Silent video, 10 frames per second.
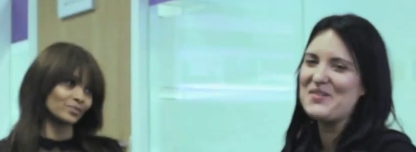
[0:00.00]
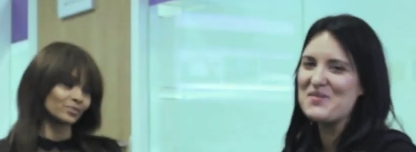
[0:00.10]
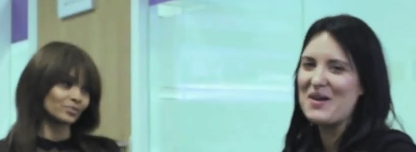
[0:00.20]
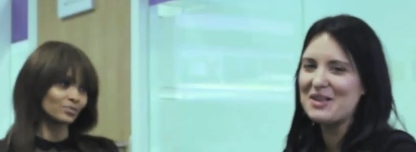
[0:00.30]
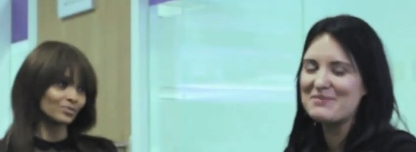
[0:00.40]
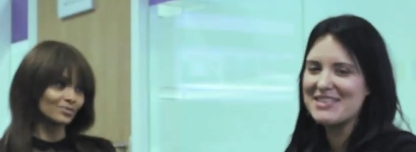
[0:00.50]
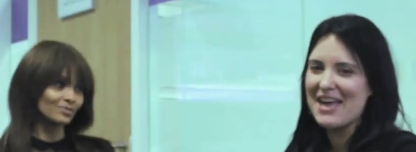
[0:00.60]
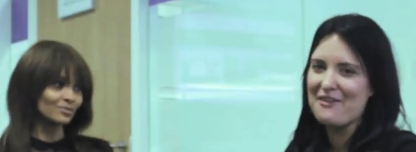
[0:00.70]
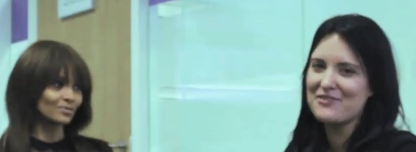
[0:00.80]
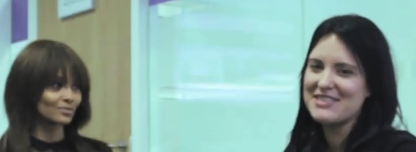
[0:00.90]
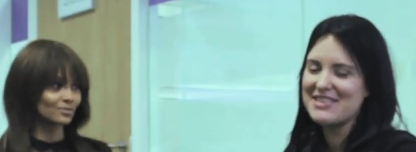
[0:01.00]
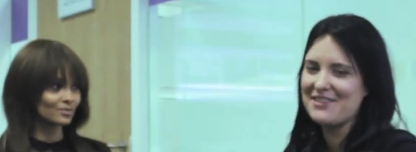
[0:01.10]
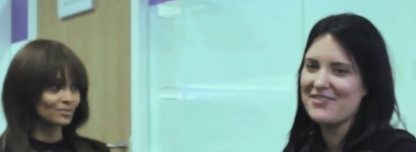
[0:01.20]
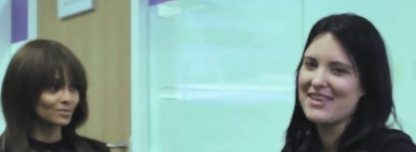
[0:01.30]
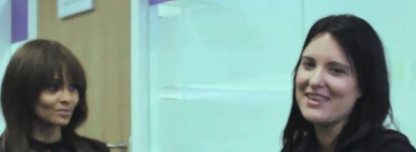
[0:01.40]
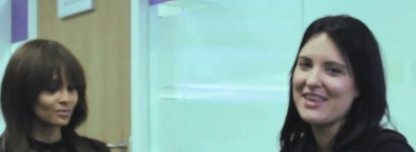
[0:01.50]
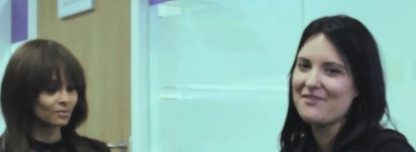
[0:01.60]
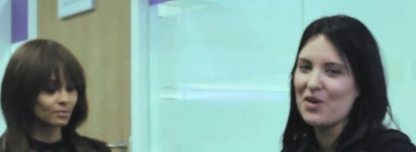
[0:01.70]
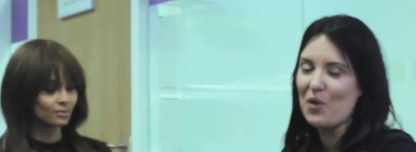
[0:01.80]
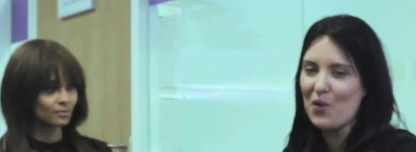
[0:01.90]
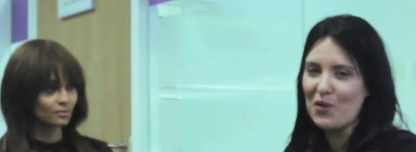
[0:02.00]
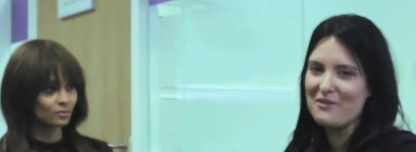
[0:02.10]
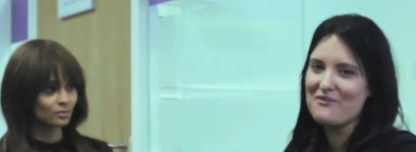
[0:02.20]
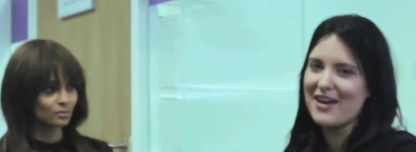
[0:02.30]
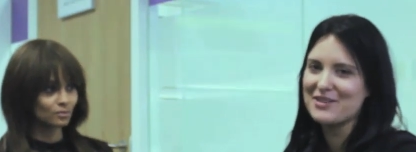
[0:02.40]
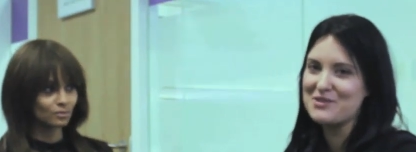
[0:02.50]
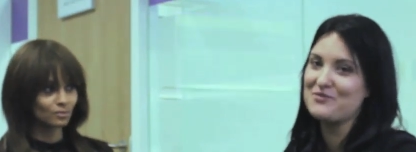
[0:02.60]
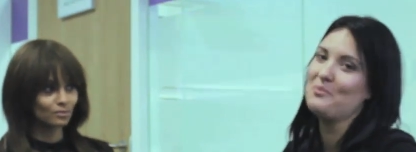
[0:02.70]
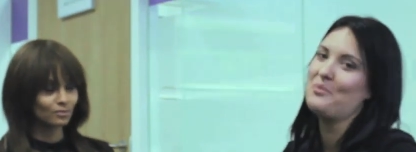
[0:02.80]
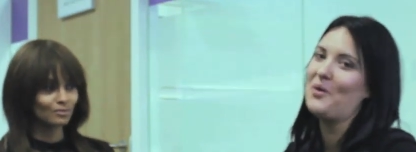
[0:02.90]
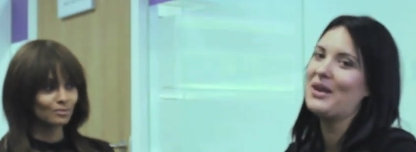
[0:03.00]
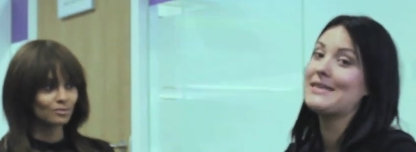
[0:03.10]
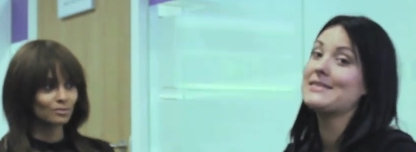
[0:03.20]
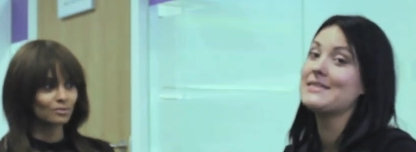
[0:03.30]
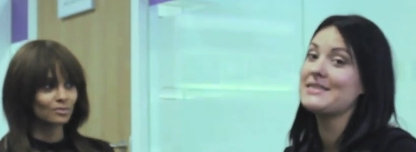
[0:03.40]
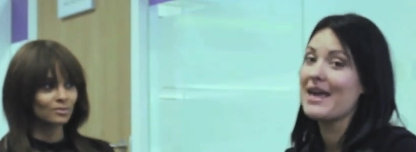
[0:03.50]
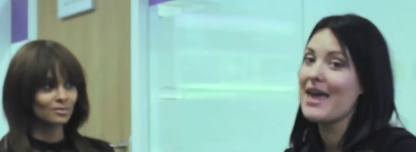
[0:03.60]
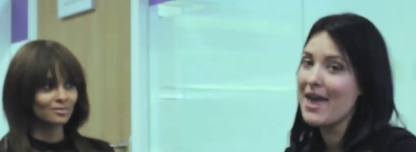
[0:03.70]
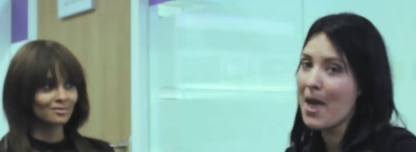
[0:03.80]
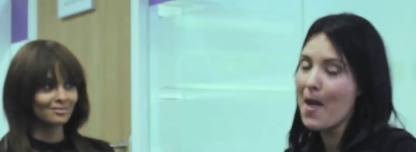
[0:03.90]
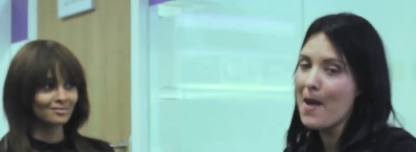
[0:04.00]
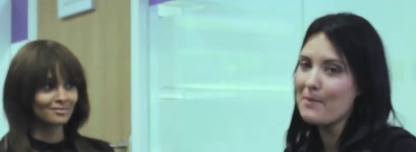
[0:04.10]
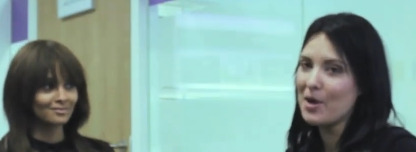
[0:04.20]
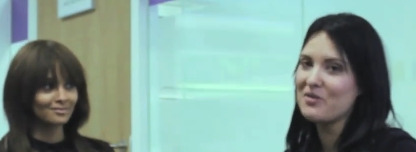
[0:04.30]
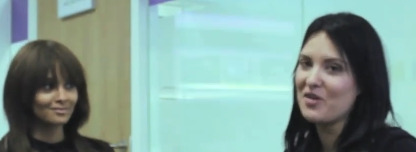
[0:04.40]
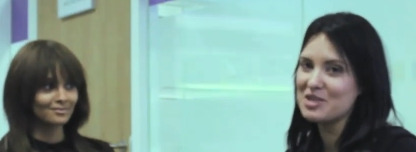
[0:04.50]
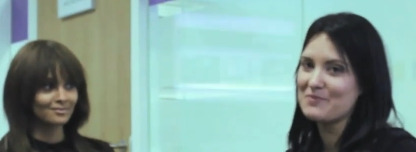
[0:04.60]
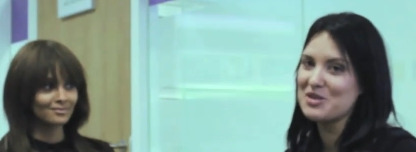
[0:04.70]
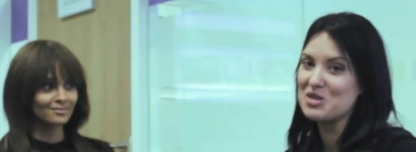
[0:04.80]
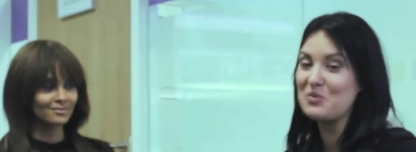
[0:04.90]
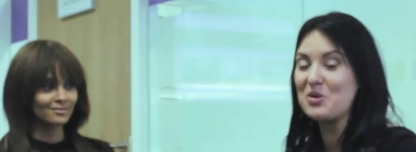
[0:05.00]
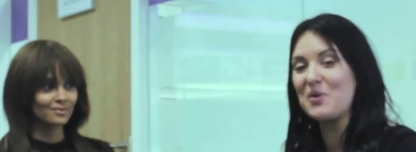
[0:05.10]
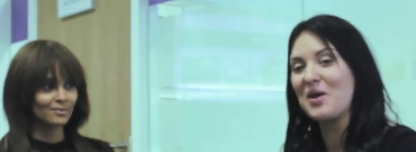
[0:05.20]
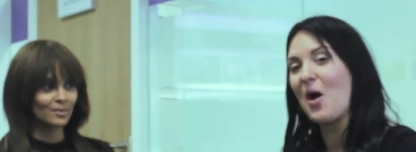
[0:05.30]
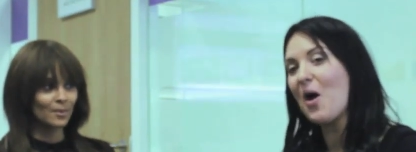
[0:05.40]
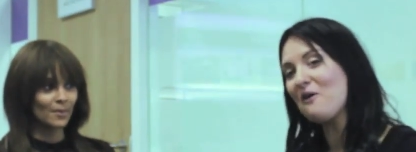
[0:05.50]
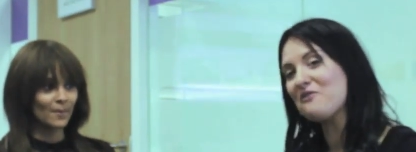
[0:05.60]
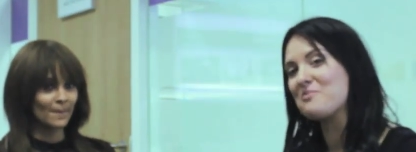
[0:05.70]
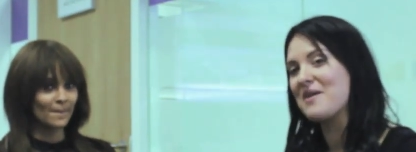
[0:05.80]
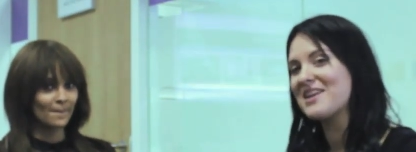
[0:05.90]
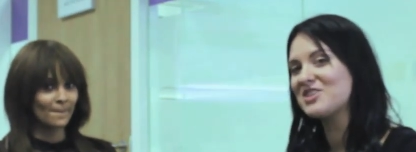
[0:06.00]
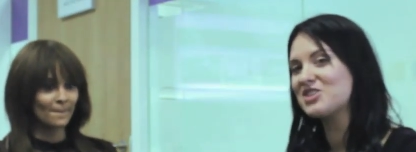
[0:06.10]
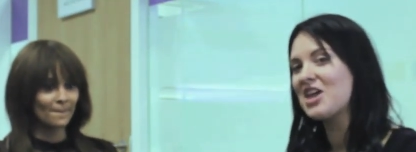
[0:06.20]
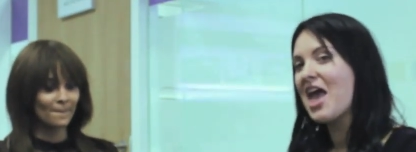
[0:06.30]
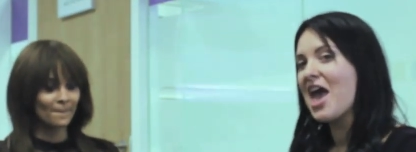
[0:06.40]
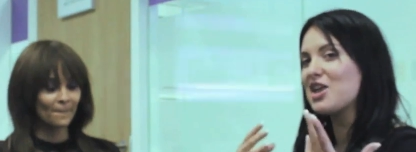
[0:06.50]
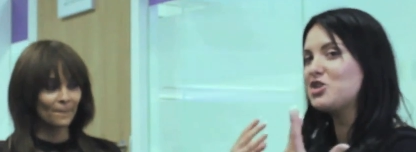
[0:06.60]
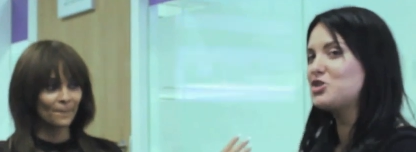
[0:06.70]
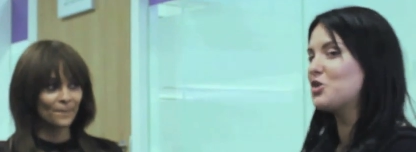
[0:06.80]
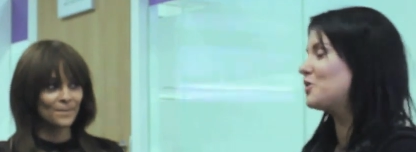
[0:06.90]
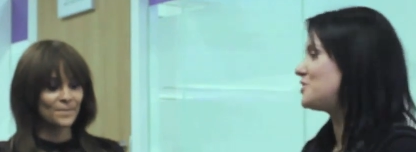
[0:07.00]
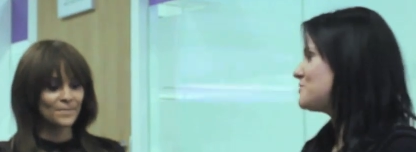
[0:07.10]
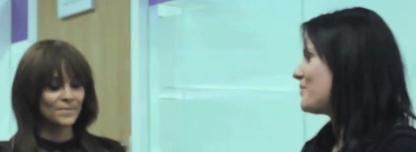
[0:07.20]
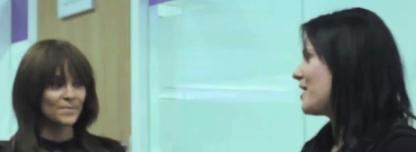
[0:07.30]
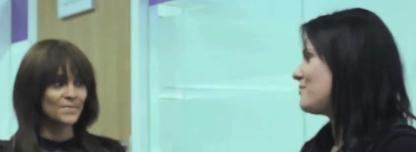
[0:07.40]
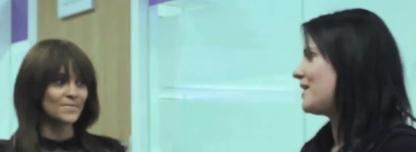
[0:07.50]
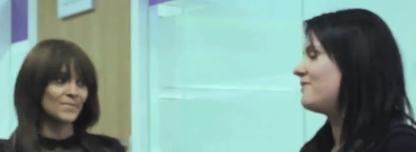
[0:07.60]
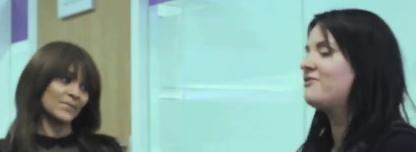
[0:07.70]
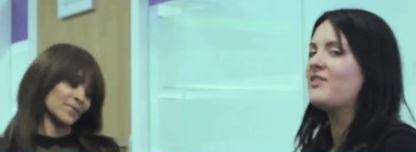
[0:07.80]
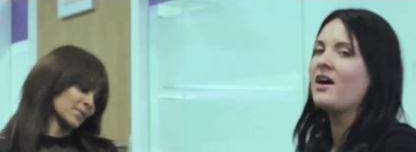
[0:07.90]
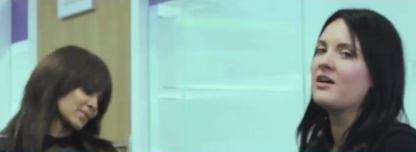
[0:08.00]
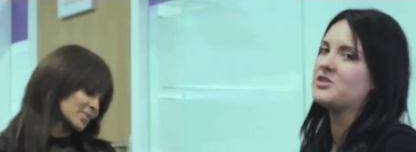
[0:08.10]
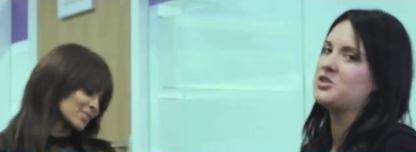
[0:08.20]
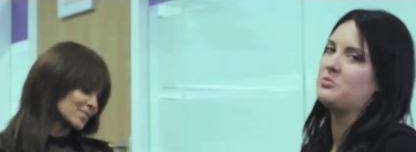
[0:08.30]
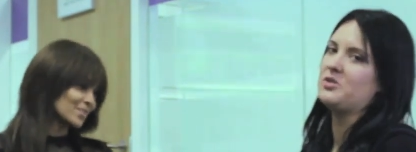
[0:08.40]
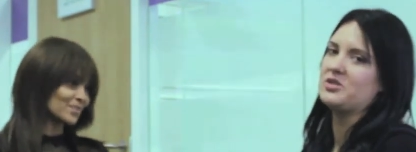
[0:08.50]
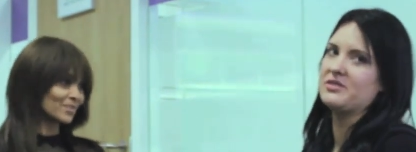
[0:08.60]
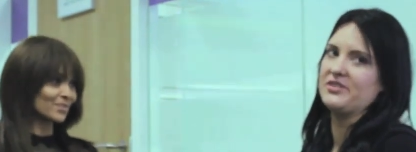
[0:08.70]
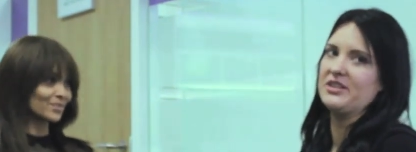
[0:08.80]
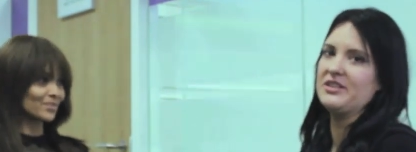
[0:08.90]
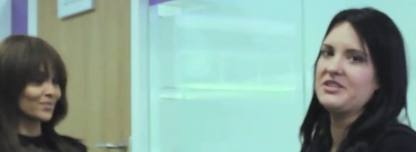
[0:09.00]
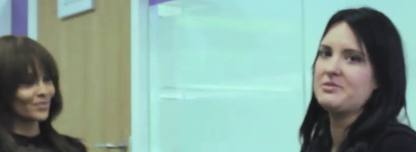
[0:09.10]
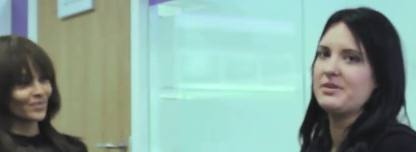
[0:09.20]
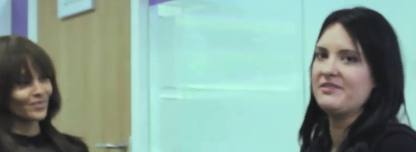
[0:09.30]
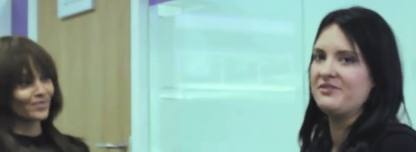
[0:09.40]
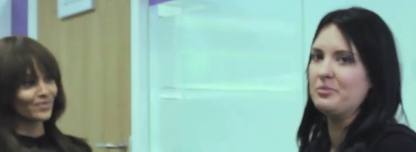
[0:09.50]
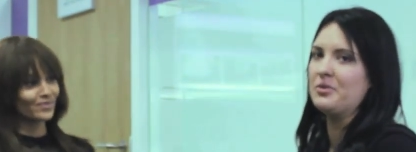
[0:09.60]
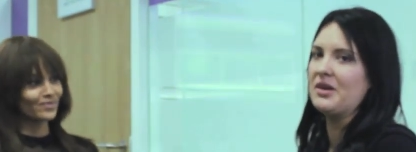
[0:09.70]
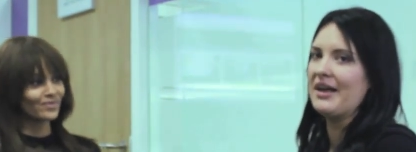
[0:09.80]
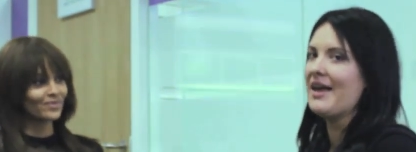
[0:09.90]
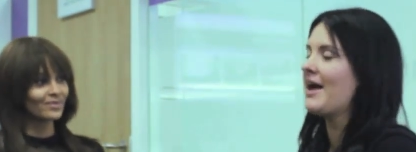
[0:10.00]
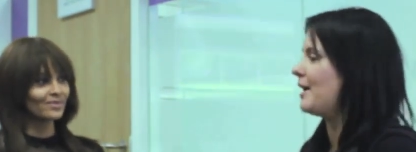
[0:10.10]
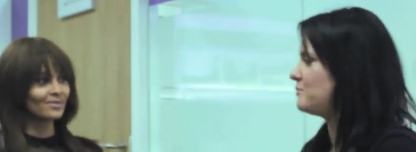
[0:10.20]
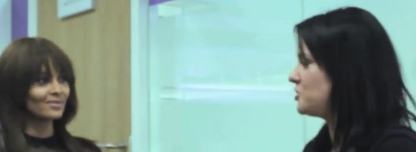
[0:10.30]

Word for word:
Speaker 1: and welcome to Gaff TV, giving all fans football, and today part of our special we're going off the pitch and joined by me, far too beautiful to be a footballer, I'm